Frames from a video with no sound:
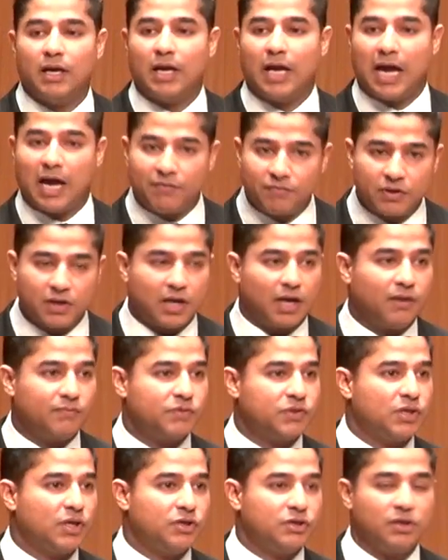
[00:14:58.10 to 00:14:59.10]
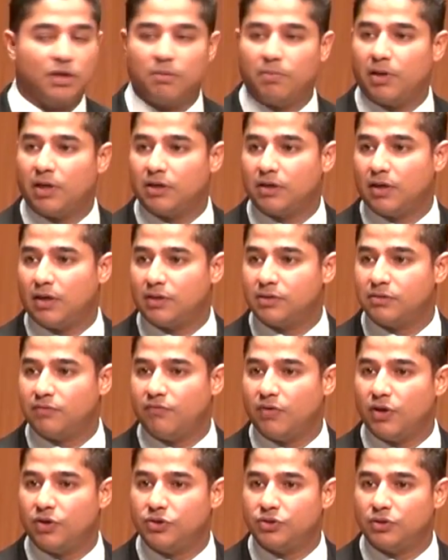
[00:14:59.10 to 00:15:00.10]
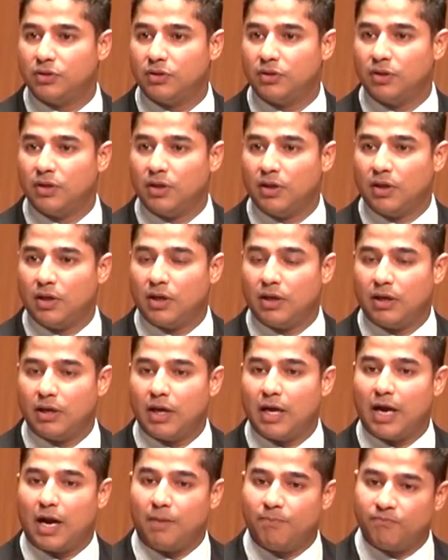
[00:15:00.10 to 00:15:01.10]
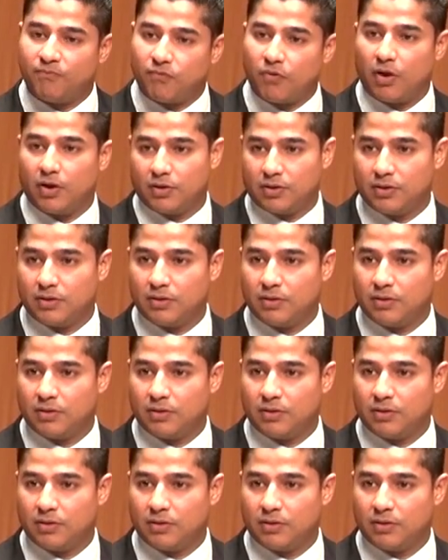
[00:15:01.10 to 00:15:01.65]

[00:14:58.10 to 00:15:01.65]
have the conversation about conservation up front